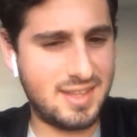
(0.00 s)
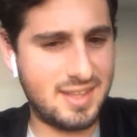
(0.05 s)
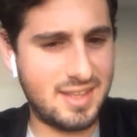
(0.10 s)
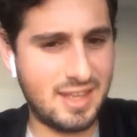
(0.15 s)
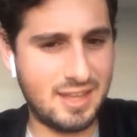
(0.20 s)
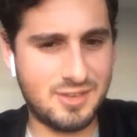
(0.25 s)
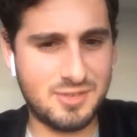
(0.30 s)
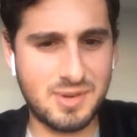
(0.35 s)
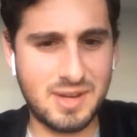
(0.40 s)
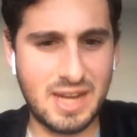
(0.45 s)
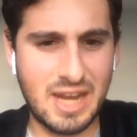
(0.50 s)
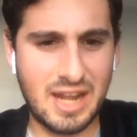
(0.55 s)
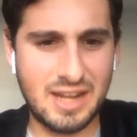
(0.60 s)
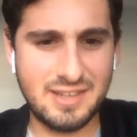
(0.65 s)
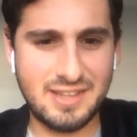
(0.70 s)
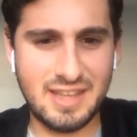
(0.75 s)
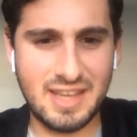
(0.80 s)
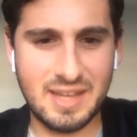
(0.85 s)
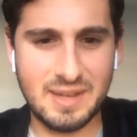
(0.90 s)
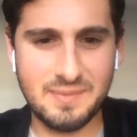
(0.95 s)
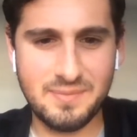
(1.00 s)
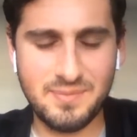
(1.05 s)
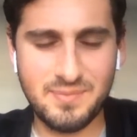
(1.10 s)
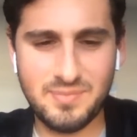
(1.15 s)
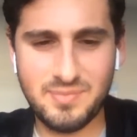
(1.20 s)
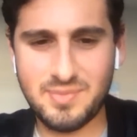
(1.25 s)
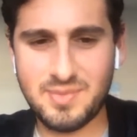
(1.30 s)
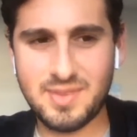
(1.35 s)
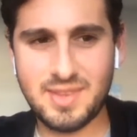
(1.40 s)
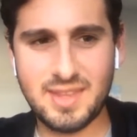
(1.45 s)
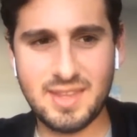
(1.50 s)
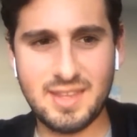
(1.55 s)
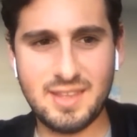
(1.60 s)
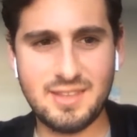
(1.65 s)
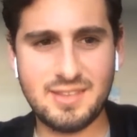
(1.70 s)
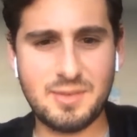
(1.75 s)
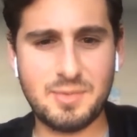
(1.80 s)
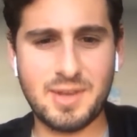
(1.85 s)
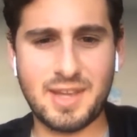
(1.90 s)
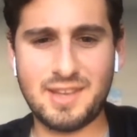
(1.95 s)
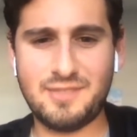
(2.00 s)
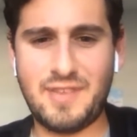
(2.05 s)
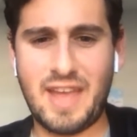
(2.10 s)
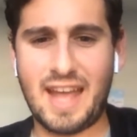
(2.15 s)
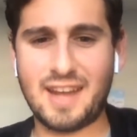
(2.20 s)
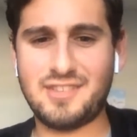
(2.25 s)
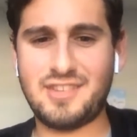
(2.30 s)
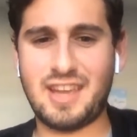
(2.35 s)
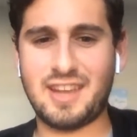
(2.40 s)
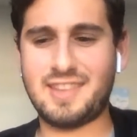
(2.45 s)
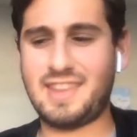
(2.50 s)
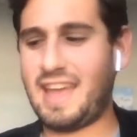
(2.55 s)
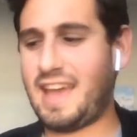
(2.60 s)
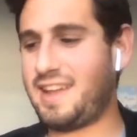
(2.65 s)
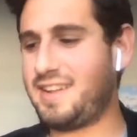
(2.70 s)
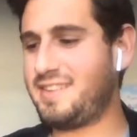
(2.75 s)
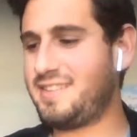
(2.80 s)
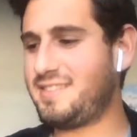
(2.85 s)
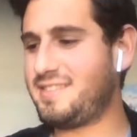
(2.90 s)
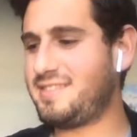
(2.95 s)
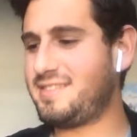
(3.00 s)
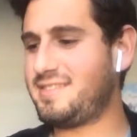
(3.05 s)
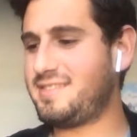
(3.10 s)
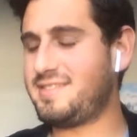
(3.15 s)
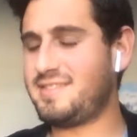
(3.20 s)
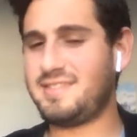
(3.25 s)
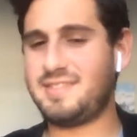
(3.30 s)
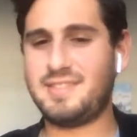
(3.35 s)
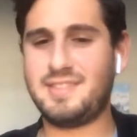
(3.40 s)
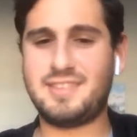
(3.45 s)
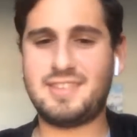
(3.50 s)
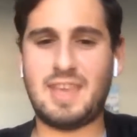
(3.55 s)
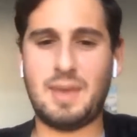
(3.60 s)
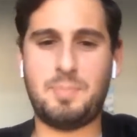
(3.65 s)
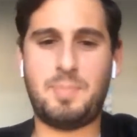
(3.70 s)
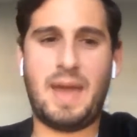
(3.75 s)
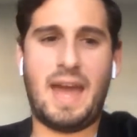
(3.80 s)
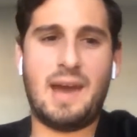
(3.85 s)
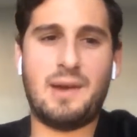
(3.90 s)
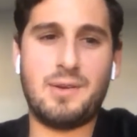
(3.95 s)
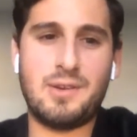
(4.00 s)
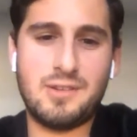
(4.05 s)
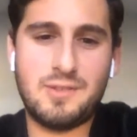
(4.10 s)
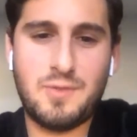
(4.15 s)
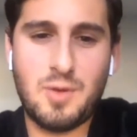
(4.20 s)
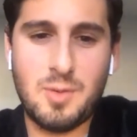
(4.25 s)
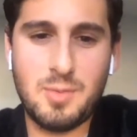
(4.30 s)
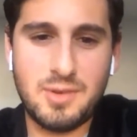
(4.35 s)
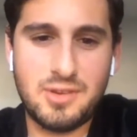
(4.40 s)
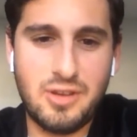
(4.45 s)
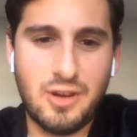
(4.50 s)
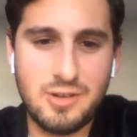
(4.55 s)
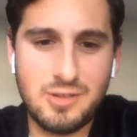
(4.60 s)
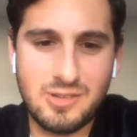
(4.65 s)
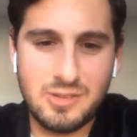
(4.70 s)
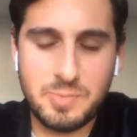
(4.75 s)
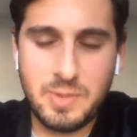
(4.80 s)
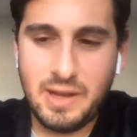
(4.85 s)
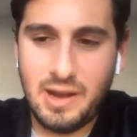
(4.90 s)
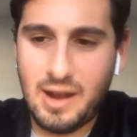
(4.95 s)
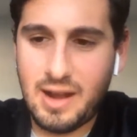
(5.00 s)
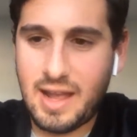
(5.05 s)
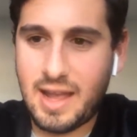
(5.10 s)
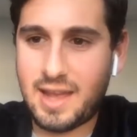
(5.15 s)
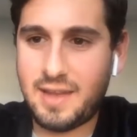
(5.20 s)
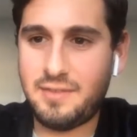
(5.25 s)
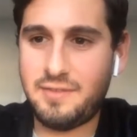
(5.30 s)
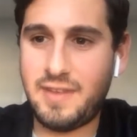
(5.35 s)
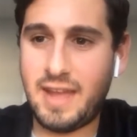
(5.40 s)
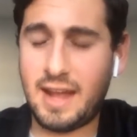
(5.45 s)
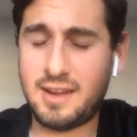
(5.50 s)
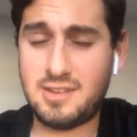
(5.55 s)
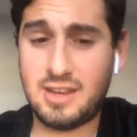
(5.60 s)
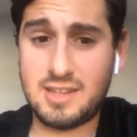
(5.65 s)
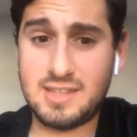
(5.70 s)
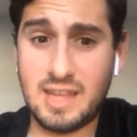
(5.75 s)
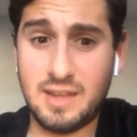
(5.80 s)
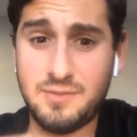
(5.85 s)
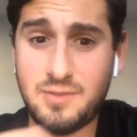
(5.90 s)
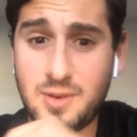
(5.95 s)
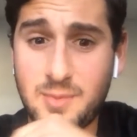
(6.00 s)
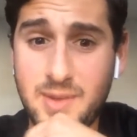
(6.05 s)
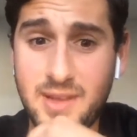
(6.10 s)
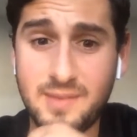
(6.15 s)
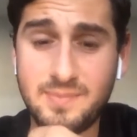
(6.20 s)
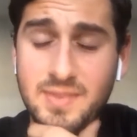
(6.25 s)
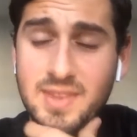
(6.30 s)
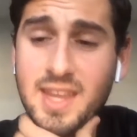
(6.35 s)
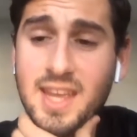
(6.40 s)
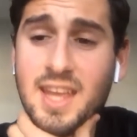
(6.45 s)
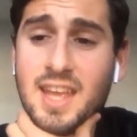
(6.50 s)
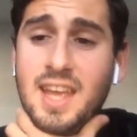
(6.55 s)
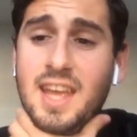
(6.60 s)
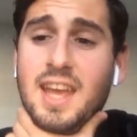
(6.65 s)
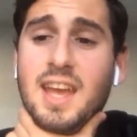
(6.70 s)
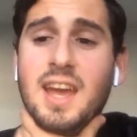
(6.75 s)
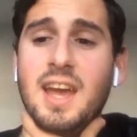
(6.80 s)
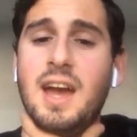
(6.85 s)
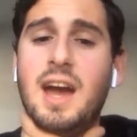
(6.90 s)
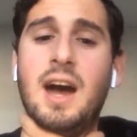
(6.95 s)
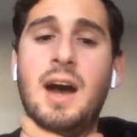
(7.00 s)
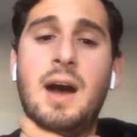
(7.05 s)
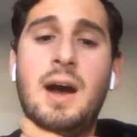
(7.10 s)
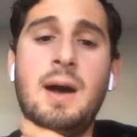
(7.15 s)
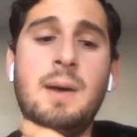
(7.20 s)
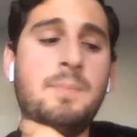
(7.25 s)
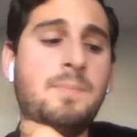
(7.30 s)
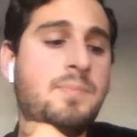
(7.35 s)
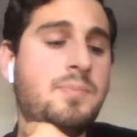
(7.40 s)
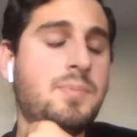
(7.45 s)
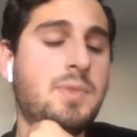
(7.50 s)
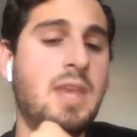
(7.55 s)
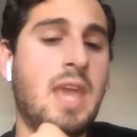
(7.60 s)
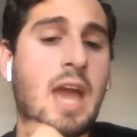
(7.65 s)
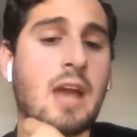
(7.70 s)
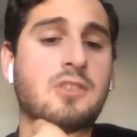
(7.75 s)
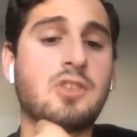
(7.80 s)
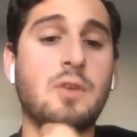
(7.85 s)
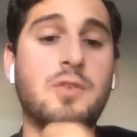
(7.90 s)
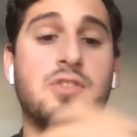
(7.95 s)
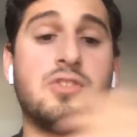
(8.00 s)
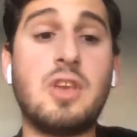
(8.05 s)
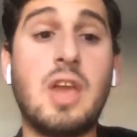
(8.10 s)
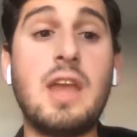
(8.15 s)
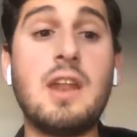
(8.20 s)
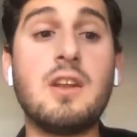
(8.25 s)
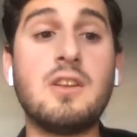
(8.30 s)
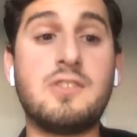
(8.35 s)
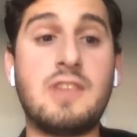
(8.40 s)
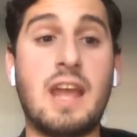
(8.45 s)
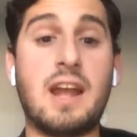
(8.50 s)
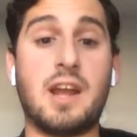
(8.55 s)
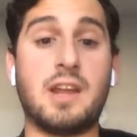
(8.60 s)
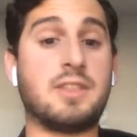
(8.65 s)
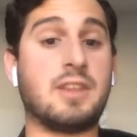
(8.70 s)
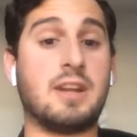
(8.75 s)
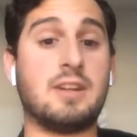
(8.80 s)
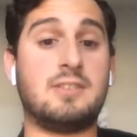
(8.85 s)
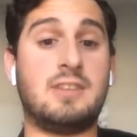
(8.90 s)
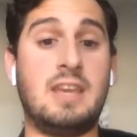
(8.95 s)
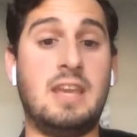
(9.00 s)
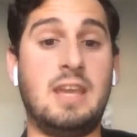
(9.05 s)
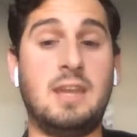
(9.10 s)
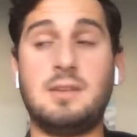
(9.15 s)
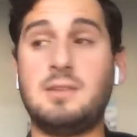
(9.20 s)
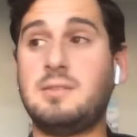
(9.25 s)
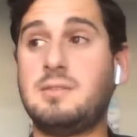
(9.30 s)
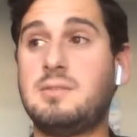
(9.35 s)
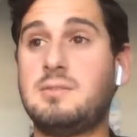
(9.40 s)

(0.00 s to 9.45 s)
in 2019. Someone can fact check that. Skip Powers, former Chargers PR guy, can fact check that for me. Yeah, so if Slater's there at 13,